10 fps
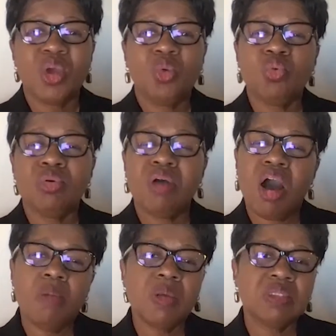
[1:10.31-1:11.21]
will
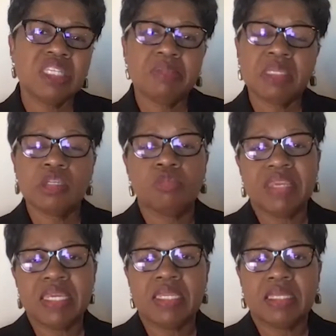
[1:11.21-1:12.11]
almost seem a little
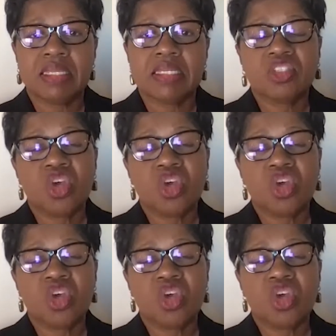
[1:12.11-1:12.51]
meaningless.